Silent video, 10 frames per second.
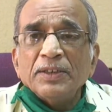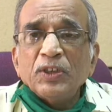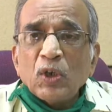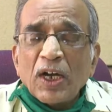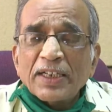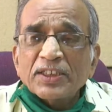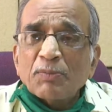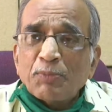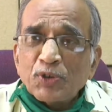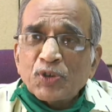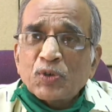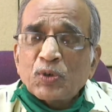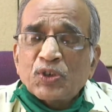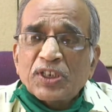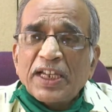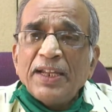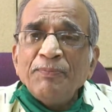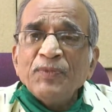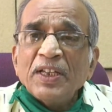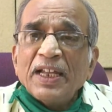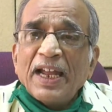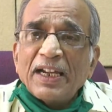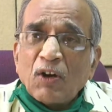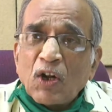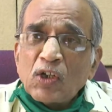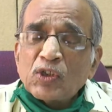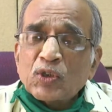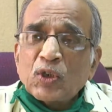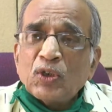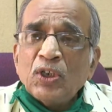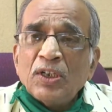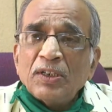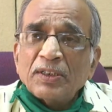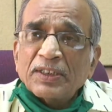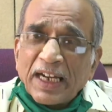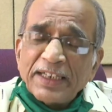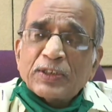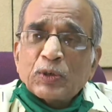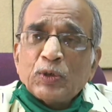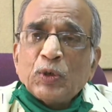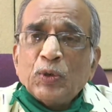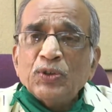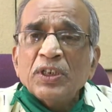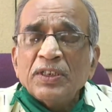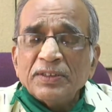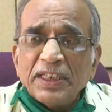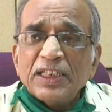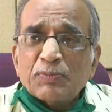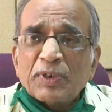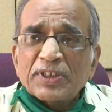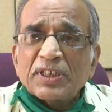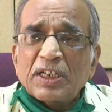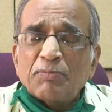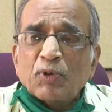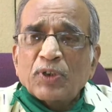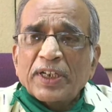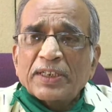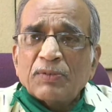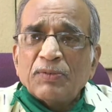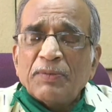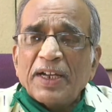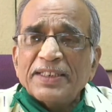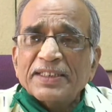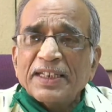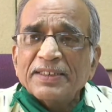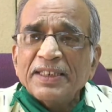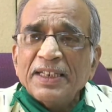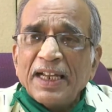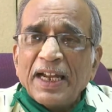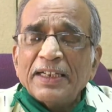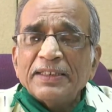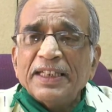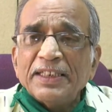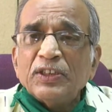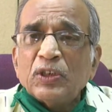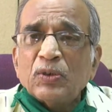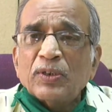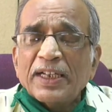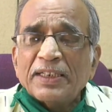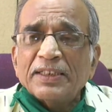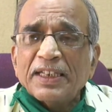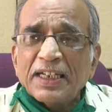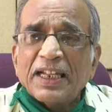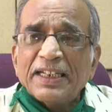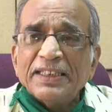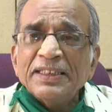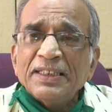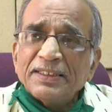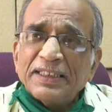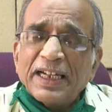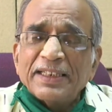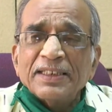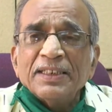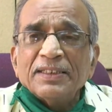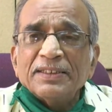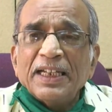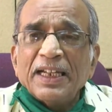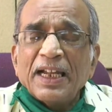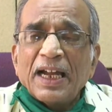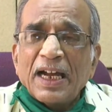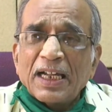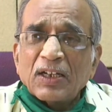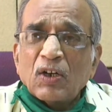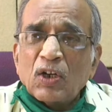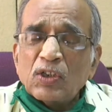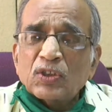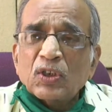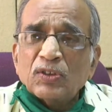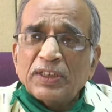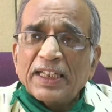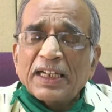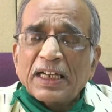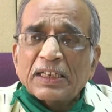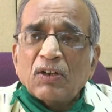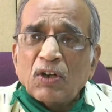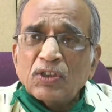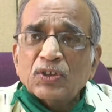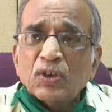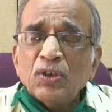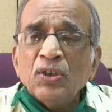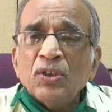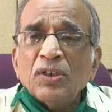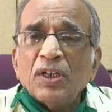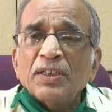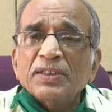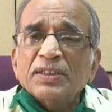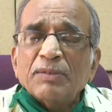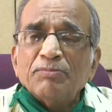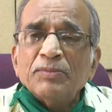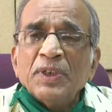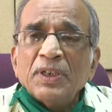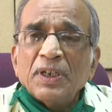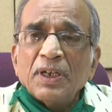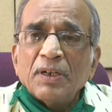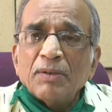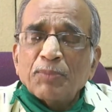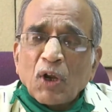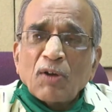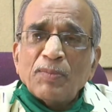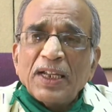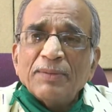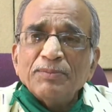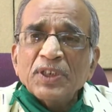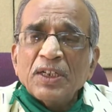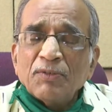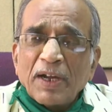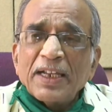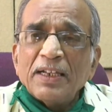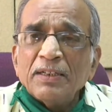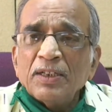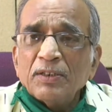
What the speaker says: you are supposed to see and also try to use these personal protective devices, and then you can realize that there are also some problems while